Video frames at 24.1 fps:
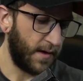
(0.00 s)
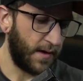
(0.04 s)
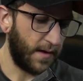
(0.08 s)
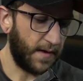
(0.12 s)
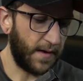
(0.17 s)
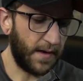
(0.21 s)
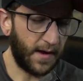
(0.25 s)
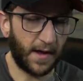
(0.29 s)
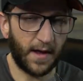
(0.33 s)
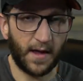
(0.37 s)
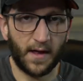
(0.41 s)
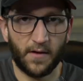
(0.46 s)

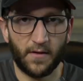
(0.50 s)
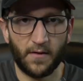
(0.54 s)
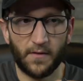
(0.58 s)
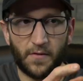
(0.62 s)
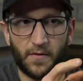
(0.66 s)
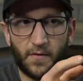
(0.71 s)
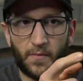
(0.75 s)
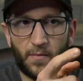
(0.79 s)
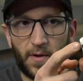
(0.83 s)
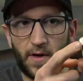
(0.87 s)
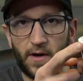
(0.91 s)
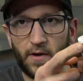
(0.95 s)
And again, your
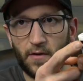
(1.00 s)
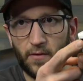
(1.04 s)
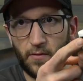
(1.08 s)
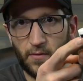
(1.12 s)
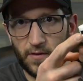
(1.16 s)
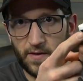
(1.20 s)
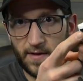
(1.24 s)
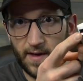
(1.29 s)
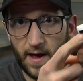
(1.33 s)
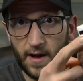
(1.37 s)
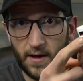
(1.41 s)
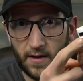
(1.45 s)
speaker
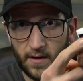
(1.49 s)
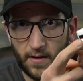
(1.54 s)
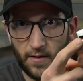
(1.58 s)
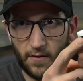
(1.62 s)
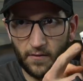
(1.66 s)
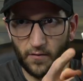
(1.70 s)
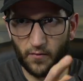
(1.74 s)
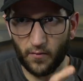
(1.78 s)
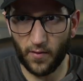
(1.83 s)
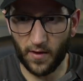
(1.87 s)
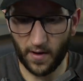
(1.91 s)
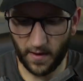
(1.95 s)
was down here
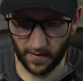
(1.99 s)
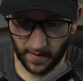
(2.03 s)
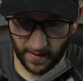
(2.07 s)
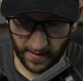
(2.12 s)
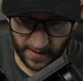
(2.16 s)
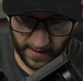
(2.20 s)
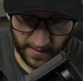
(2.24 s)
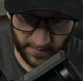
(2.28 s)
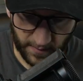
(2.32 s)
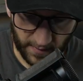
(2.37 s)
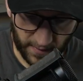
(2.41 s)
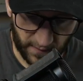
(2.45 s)
as well,
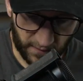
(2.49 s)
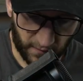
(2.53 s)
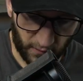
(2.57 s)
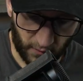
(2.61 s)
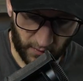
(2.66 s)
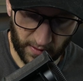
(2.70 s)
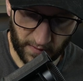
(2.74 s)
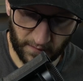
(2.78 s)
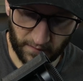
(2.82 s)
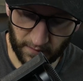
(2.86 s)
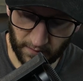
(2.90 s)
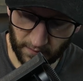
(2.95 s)
like I mentioned
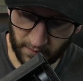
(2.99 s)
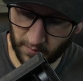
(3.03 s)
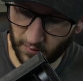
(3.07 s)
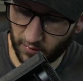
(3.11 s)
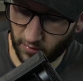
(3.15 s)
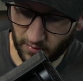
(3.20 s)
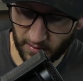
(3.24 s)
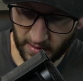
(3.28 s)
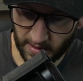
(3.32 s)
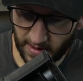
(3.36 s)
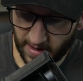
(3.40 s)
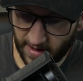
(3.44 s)
when I first
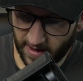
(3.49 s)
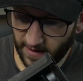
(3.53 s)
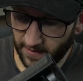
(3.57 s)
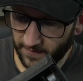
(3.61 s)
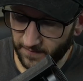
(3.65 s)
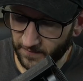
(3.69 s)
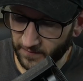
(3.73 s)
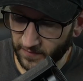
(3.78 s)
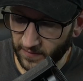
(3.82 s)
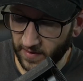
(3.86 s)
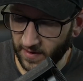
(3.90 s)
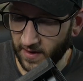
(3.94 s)
pulled it
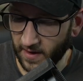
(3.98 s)
out.